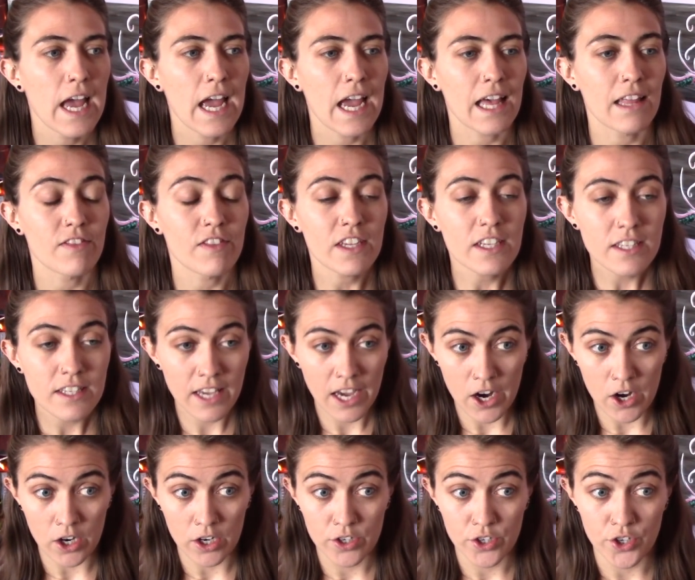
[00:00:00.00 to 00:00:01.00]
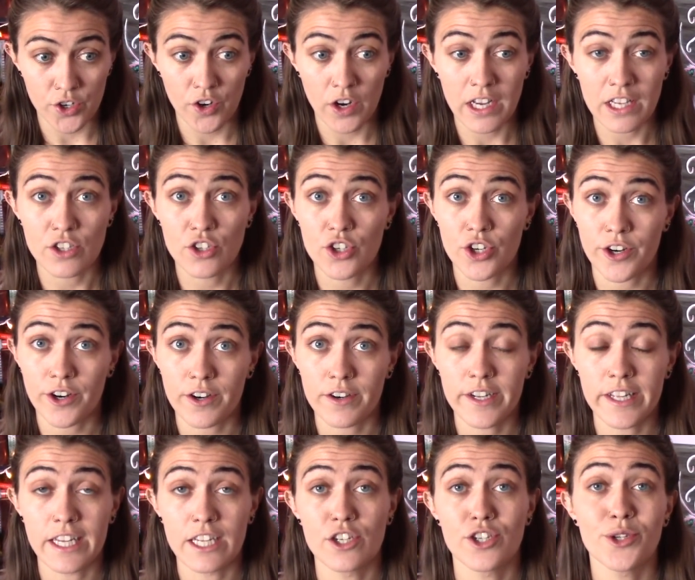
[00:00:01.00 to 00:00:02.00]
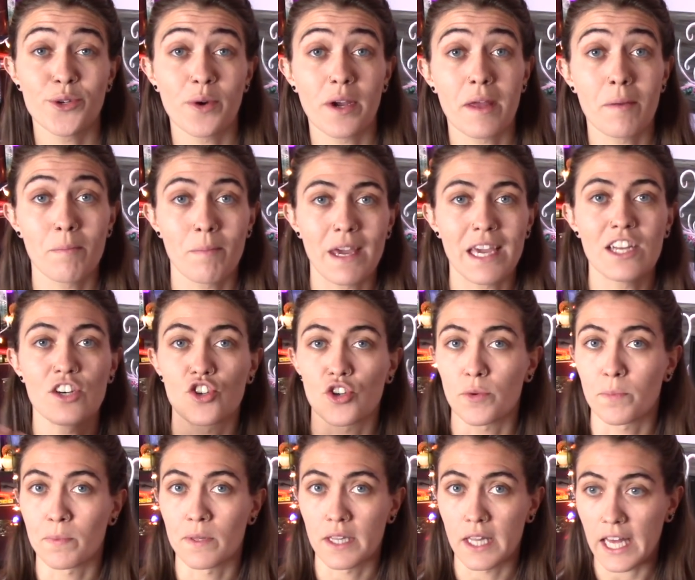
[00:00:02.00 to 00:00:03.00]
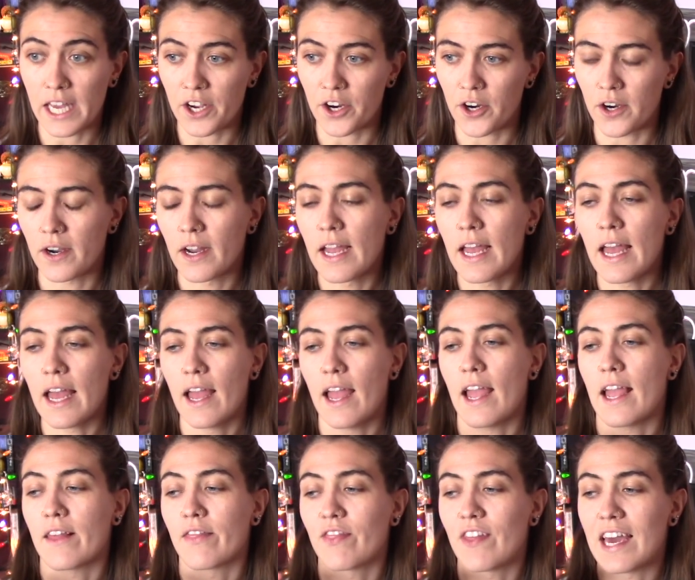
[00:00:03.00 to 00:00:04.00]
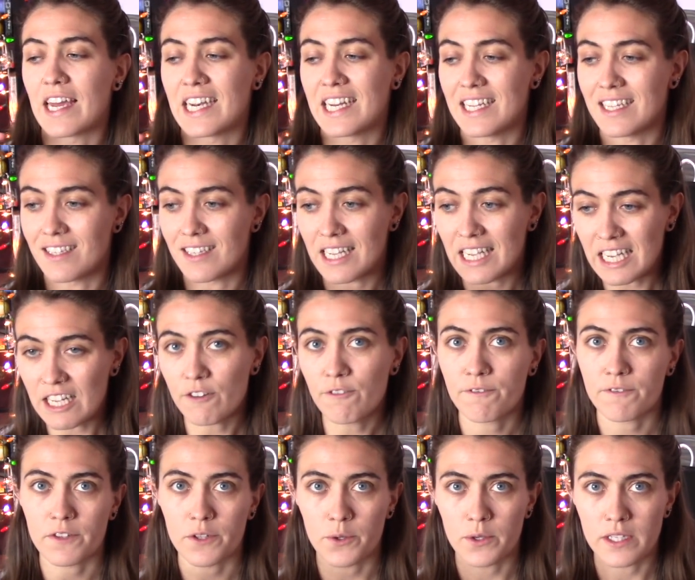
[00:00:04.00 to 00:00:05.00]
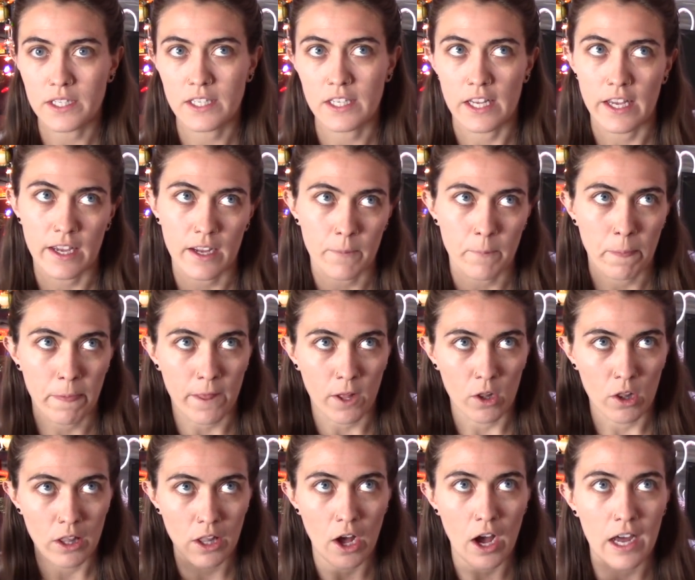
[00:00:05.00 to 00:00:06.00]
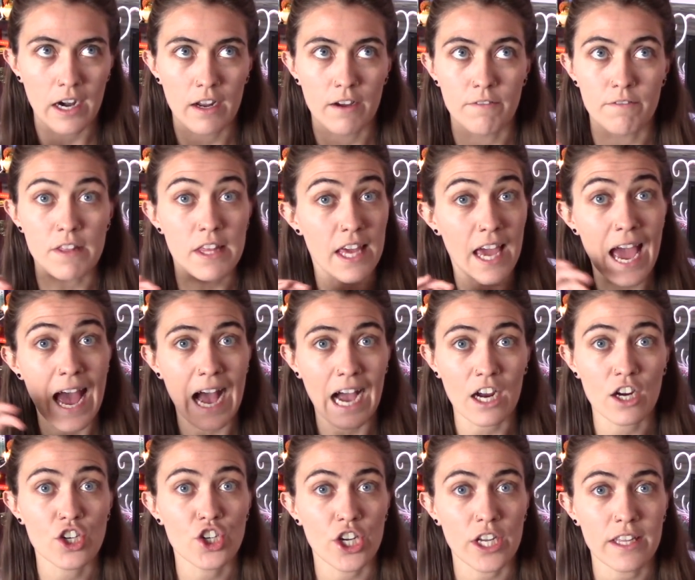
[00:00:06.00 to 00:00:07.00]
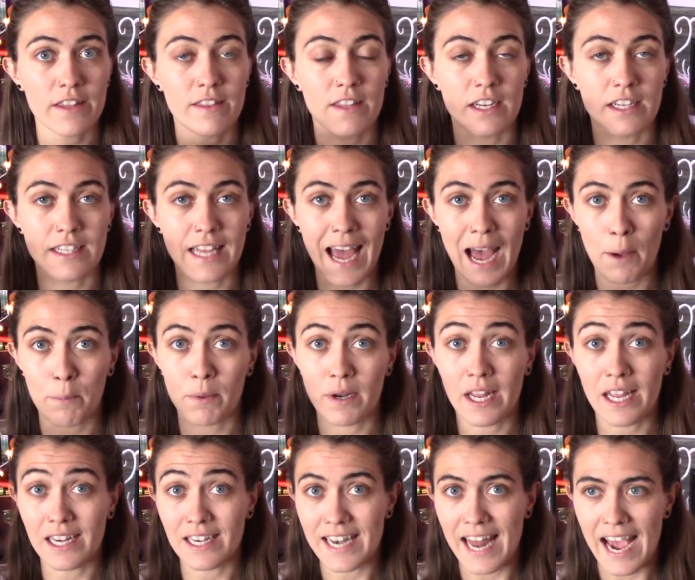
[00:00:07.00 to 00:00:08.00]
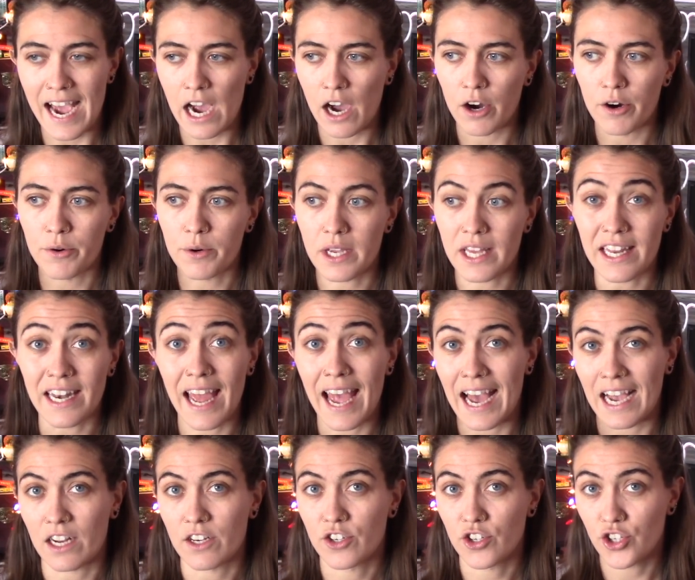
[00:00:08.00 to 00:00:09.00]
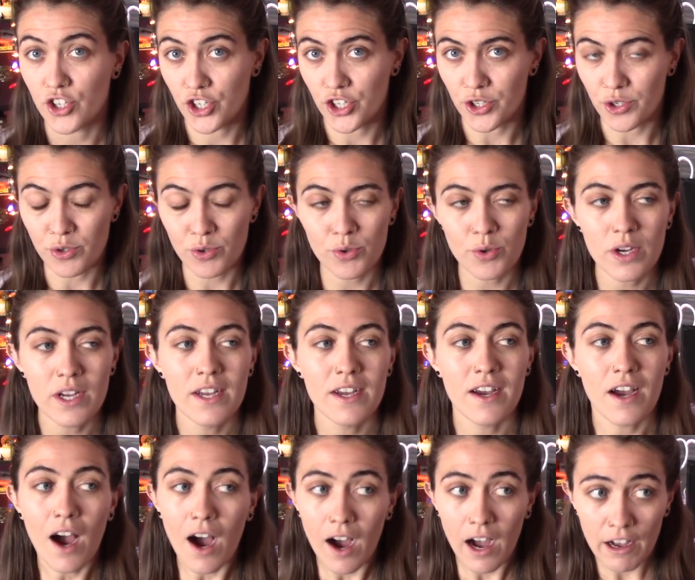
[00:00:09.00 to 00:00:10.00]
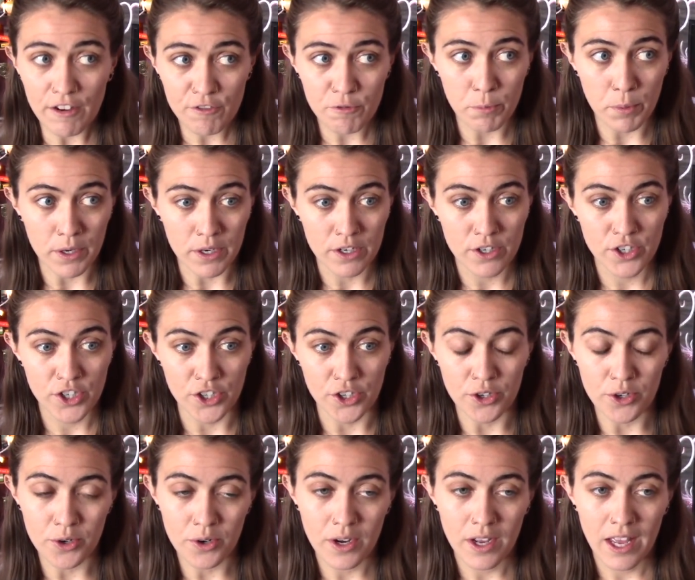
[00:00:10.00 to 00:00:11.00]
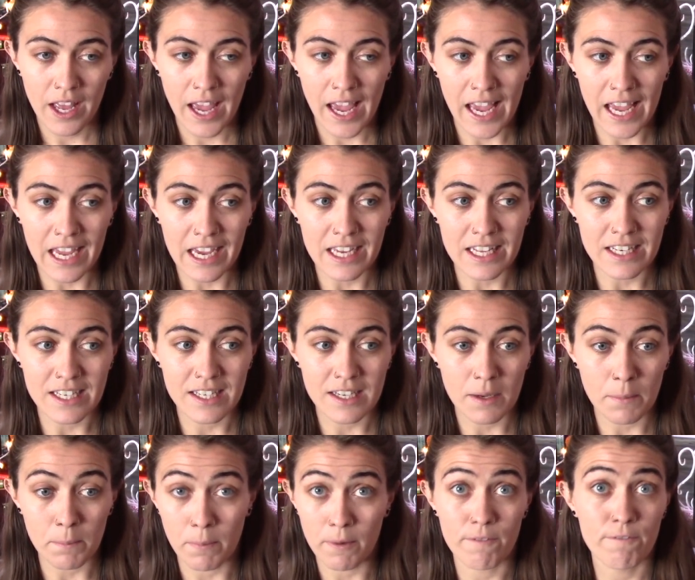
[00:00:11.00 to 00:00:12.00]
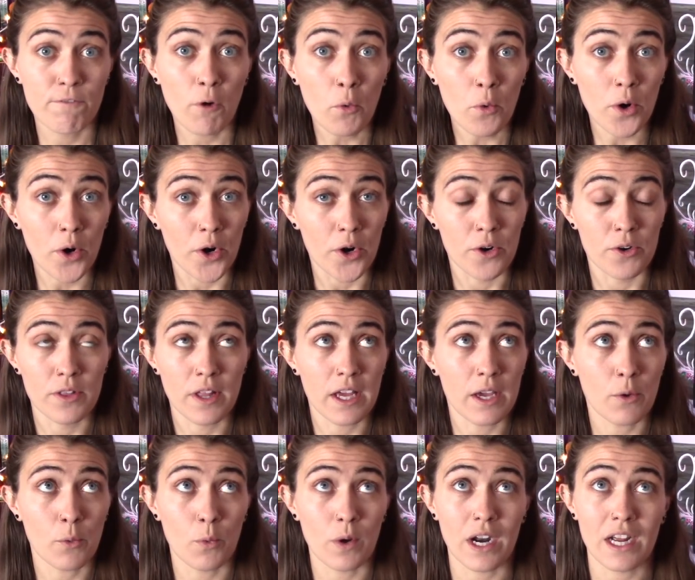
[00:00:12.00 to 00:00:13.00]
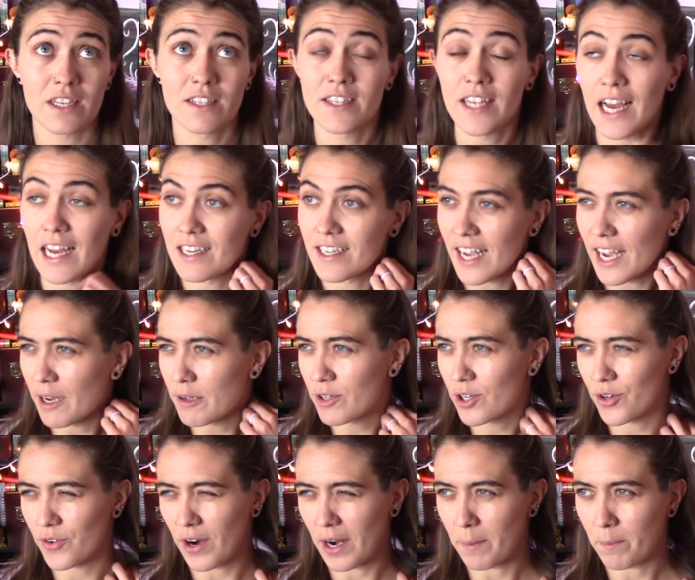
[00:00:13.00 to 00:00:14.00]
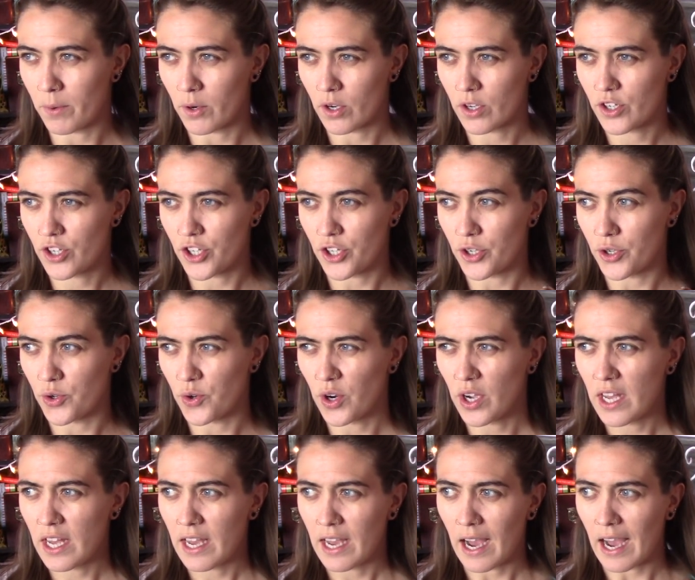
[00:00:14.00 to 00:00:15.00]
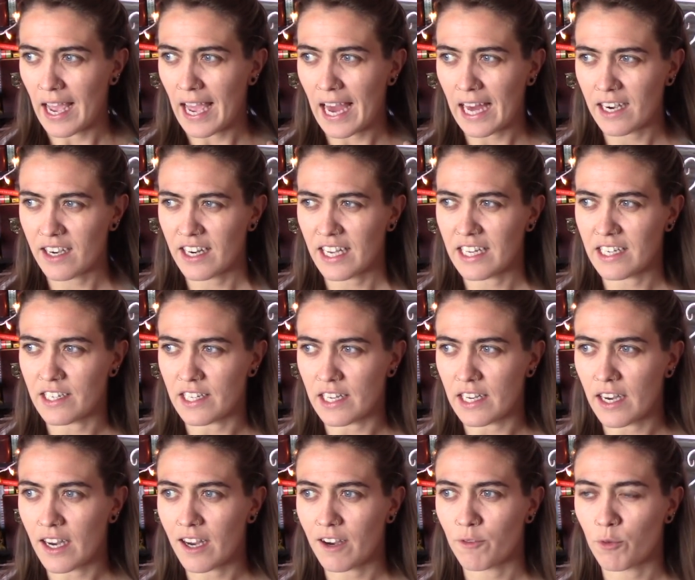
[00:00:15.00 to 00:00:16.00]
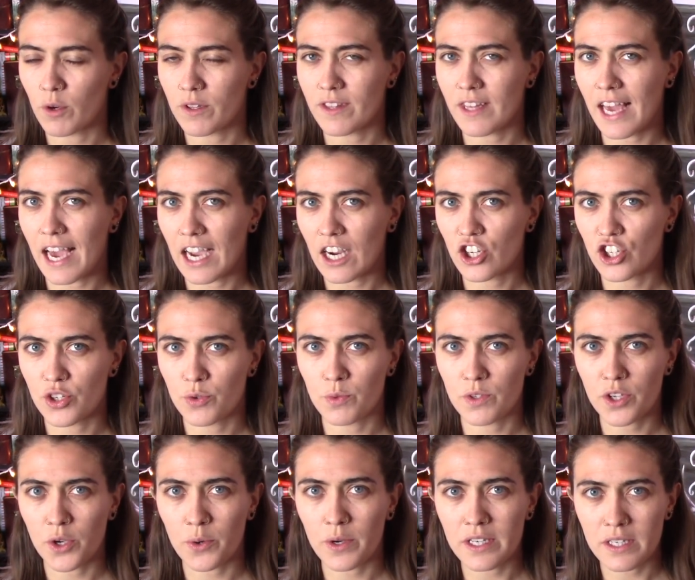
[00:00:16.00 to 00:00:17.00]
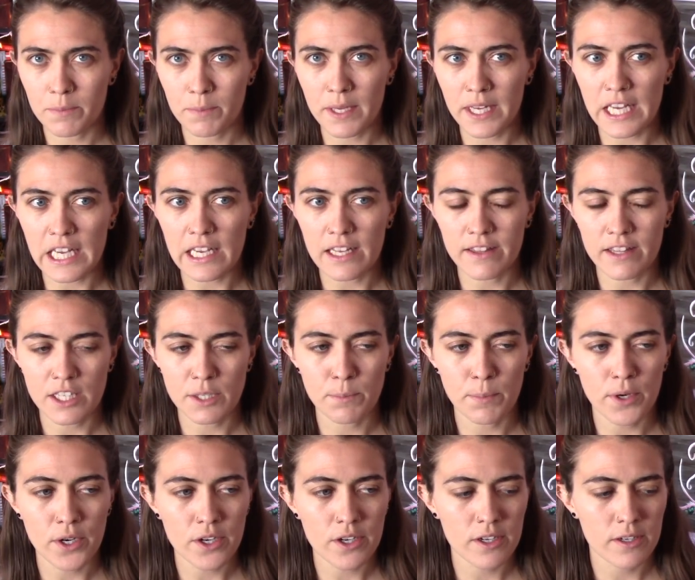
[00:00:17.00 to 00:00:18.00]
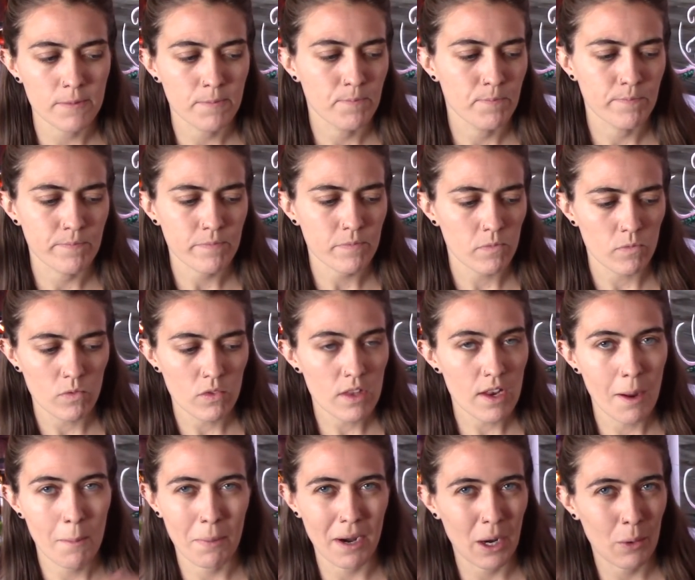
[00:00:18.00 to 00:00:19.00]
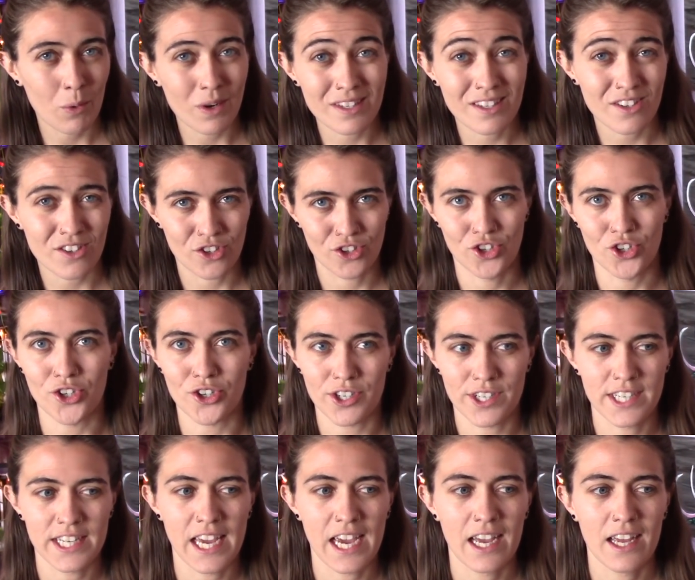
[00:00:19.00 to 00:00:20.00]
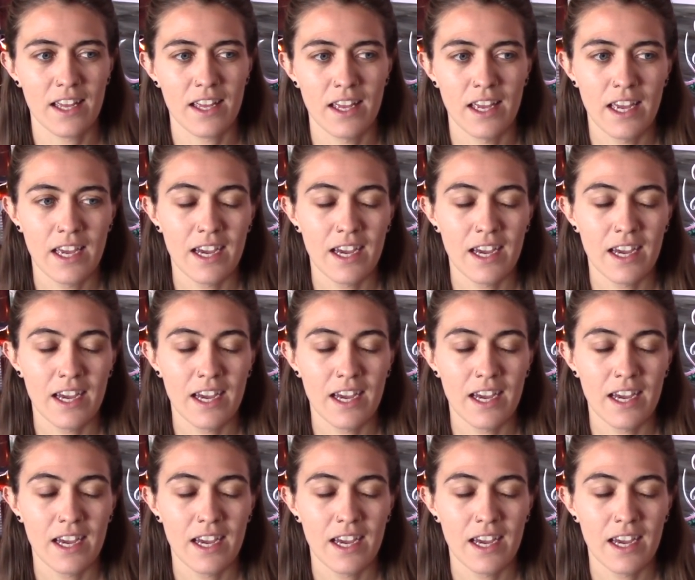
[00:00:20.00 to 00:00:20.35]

And this character has turned into a major player that is influencing a lot of the action that is happening now in Act 2 of Book 2. And before, like when I sat down to write Book 2, I had an idea of what the action was going to be in this book, but I wasn't certain yet.